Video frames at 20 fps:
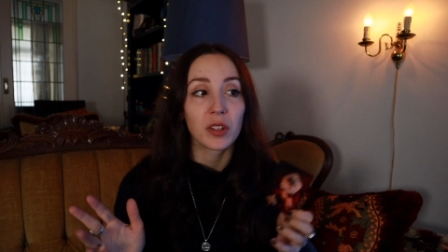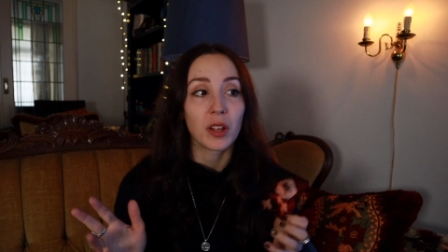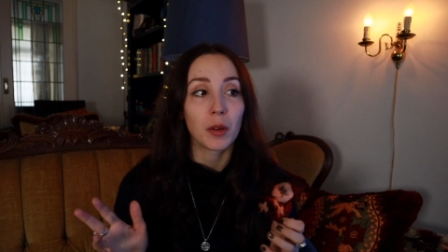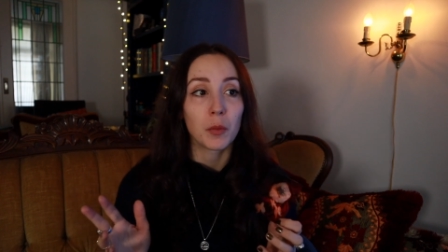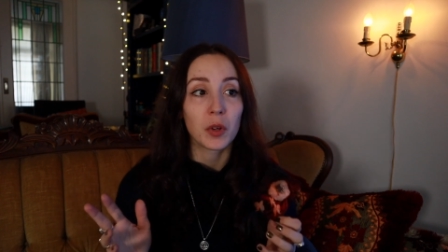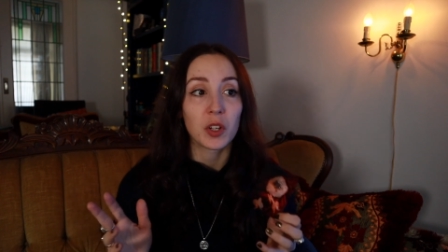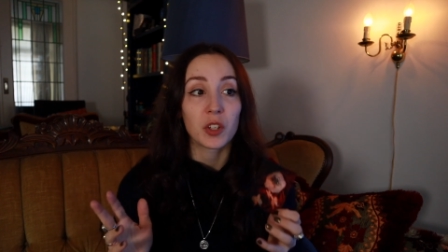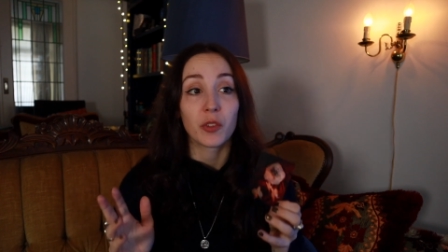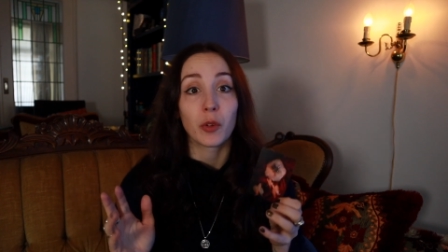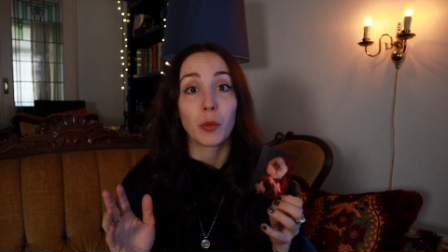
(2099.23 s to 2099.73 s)
not
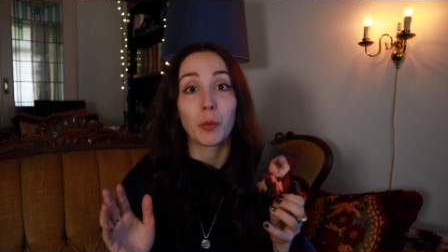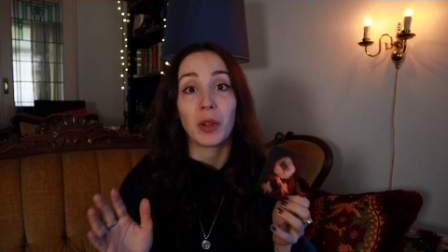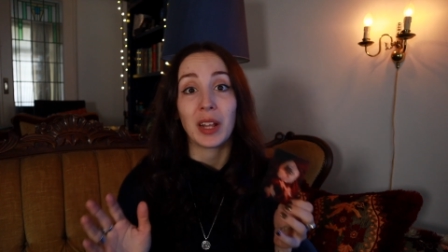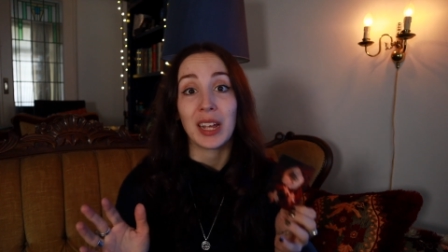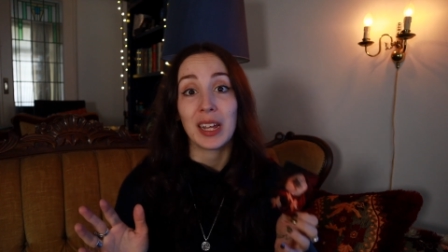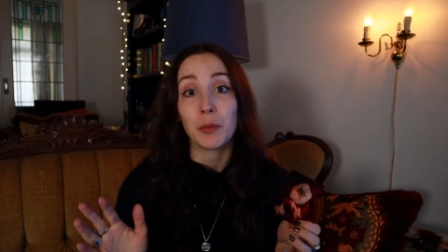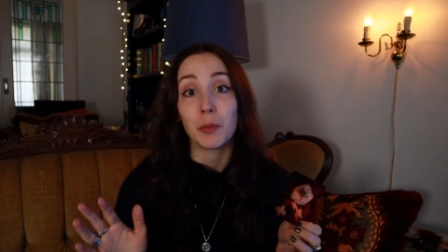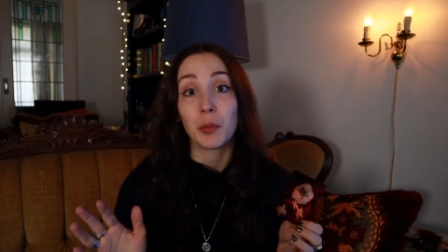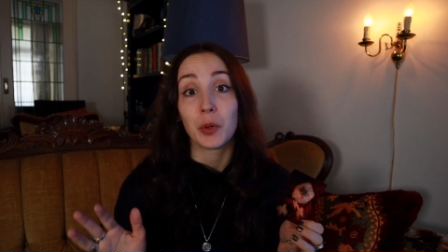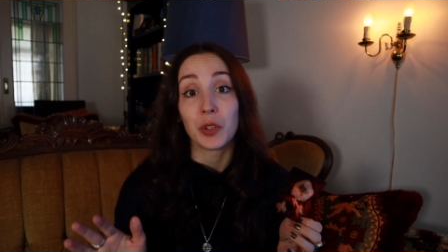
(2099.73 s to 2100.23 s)
much of a
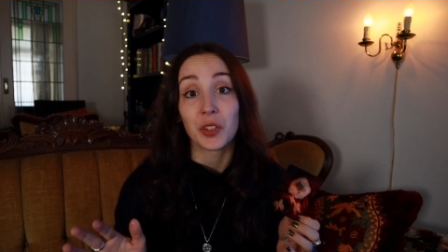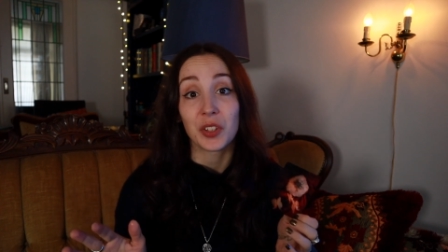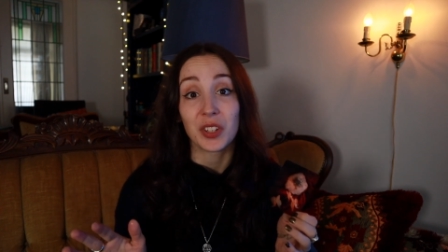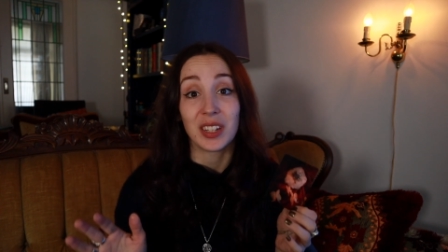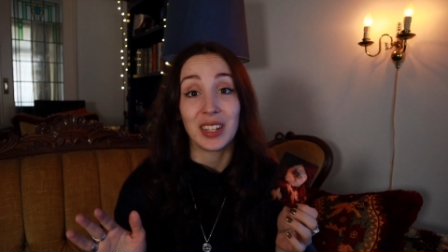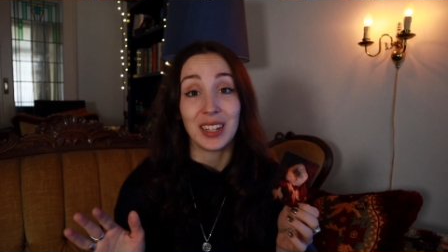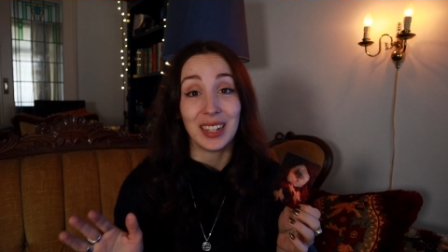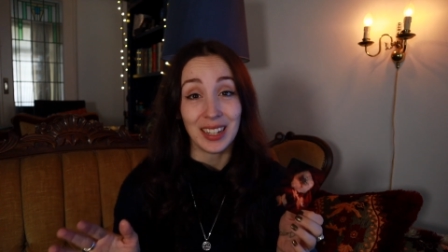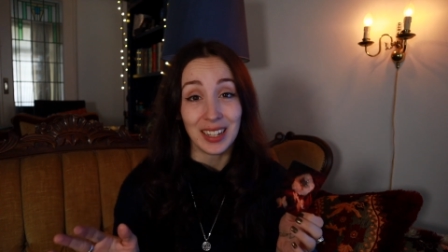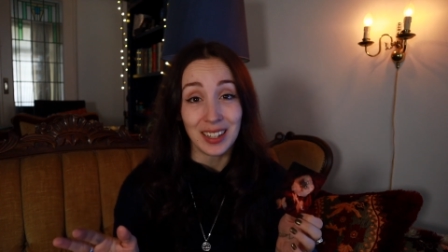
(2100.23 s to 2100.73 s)
plant
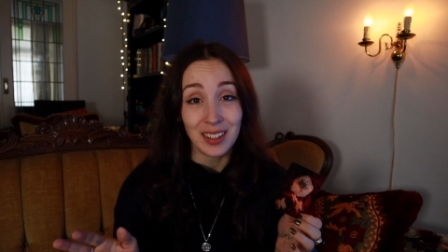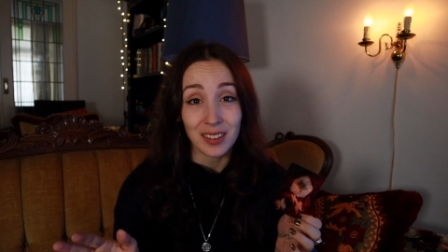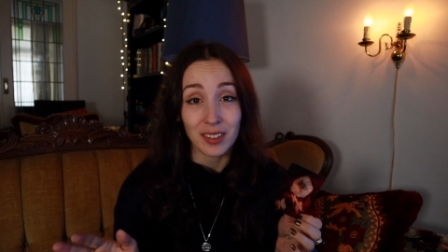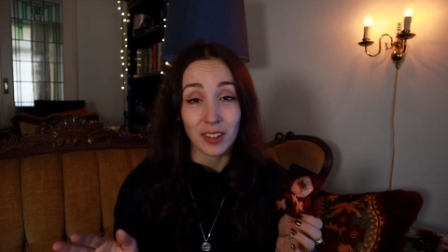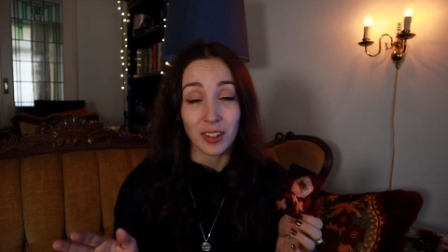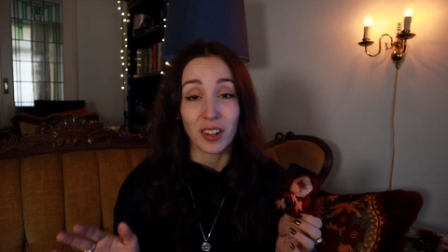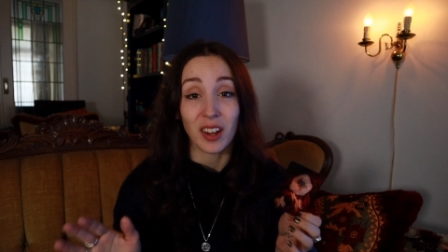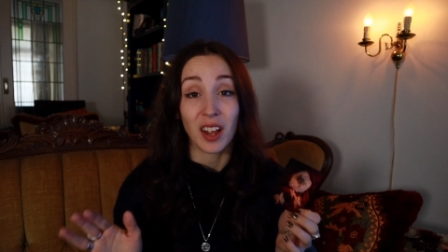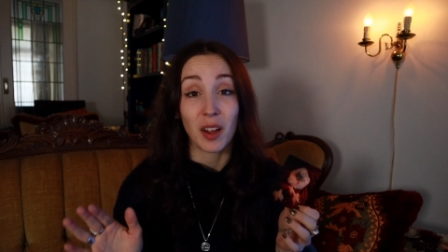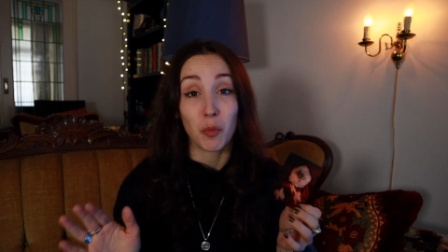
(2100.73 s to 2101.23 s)
person
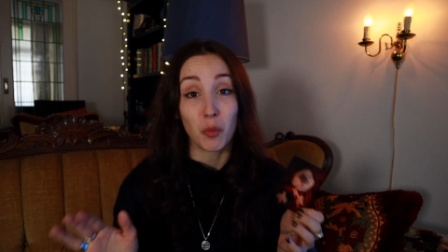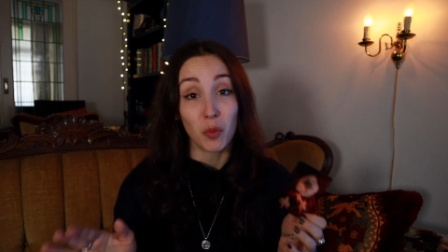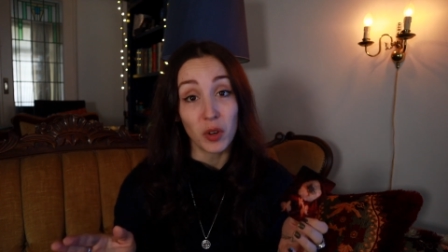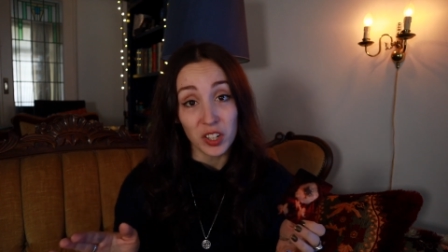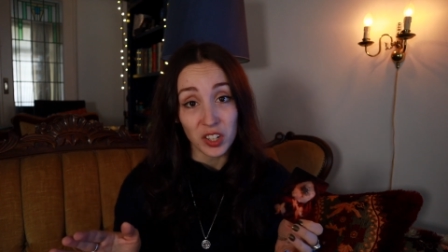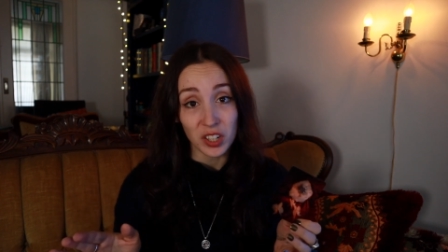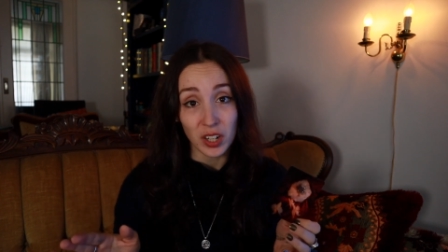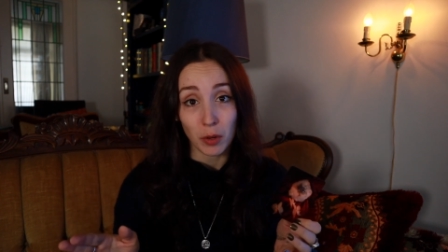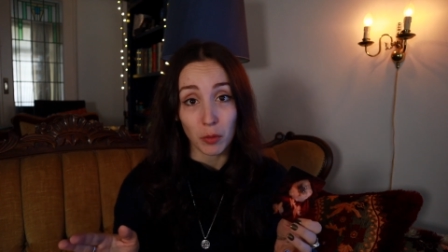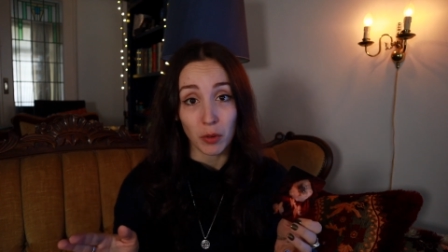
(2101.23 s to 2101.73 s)
either. I
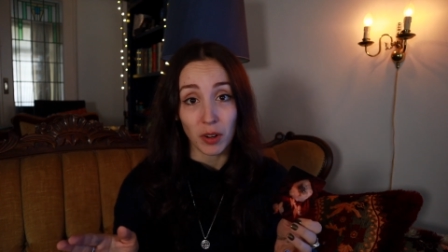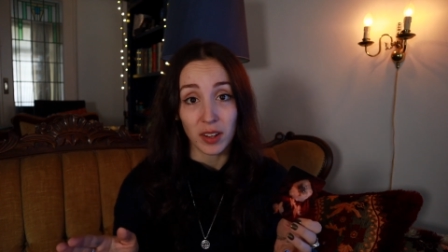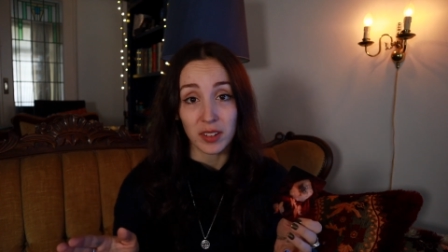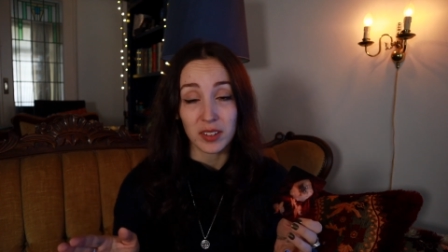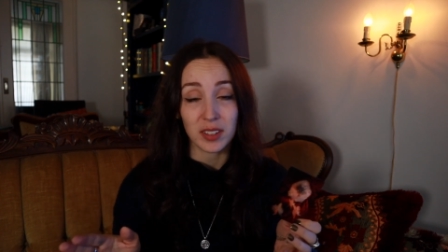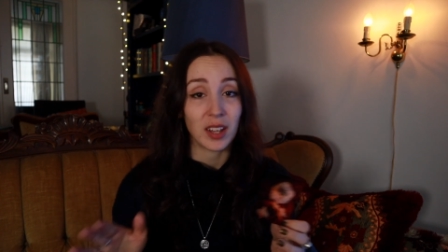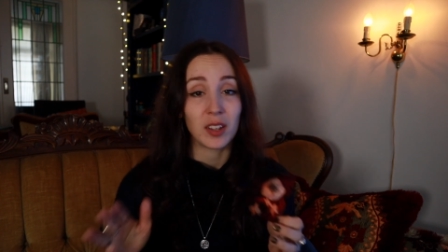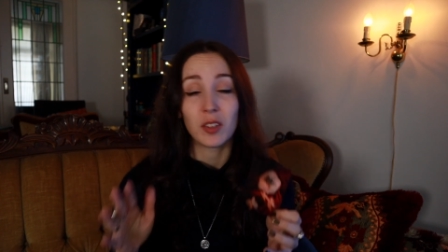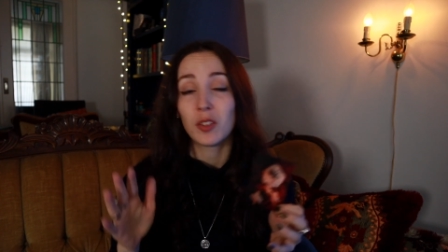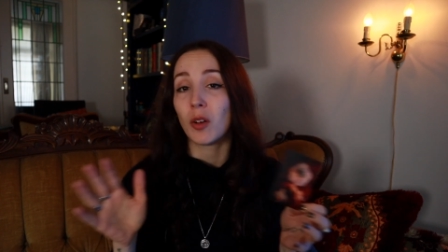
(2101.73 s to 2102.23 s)
wish I
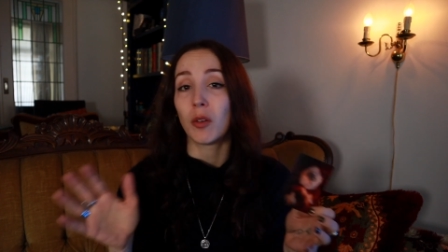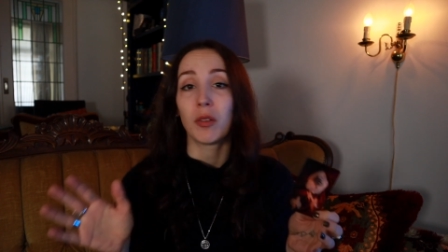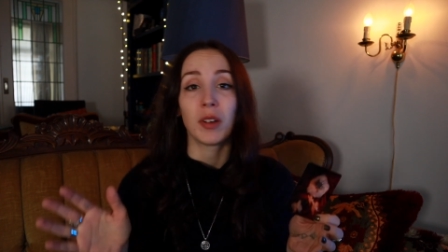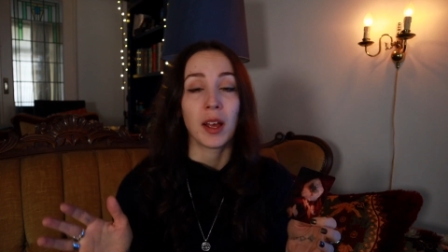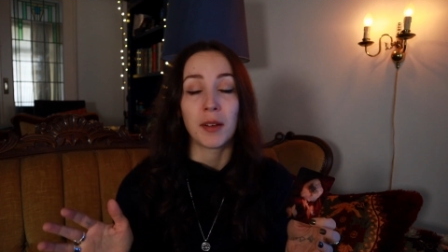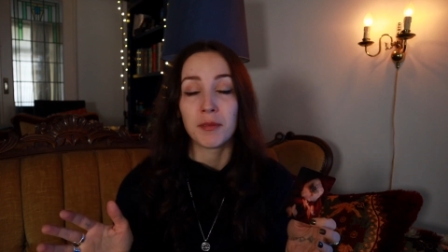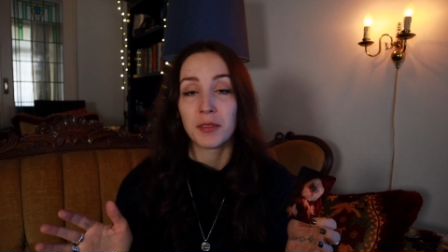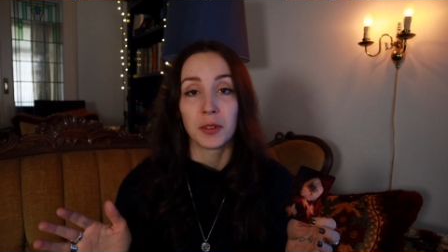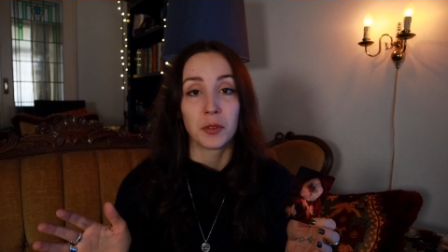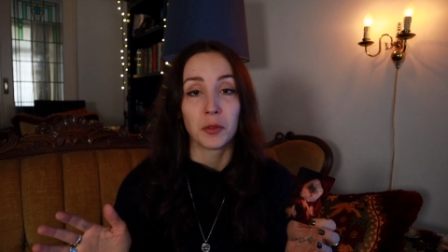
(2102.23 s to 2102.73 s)
was. I don't
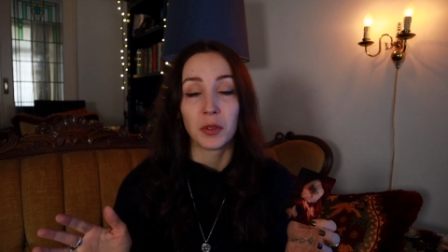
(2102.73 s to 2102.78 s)
have the